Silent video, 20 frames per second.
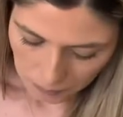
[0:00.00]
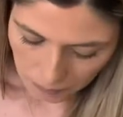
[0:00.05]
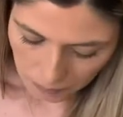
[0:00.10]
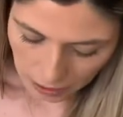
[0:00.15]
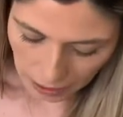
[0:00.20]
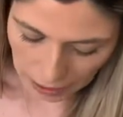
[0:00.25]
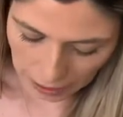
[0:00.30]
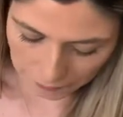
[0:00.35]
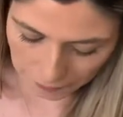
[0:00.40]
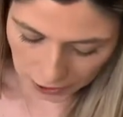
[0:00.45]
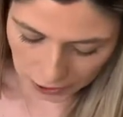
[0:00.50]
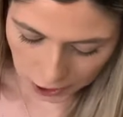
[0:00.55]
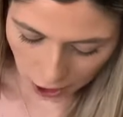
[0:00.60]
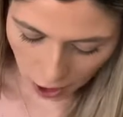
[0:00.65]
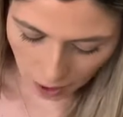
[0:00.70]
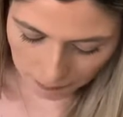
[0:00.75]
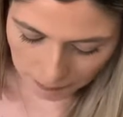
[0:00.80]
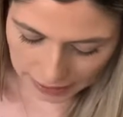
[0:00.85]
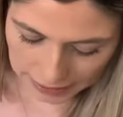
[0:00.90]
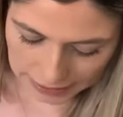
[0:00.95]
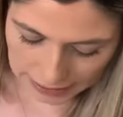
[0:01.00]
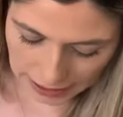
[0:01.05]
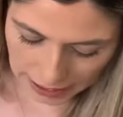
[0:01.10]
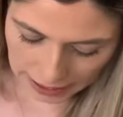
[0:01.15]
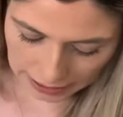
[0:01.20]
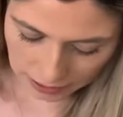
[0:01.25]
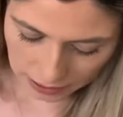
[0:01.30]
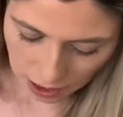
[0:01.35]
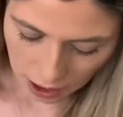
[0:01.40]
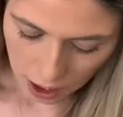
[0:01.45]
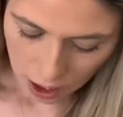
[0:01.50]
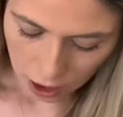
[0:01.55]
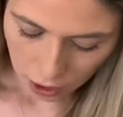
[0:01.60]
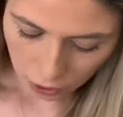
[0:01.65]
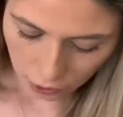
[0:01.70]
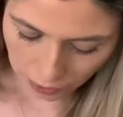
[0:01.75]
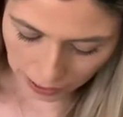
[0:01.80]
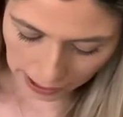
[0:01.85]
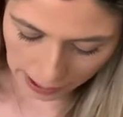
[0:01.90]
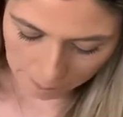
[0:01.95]
At the top, it says,
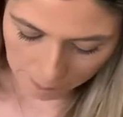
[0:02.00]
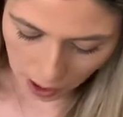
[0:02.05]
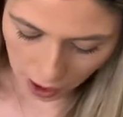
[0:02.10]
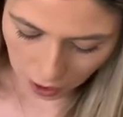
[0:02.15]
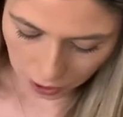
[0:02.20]
Grandma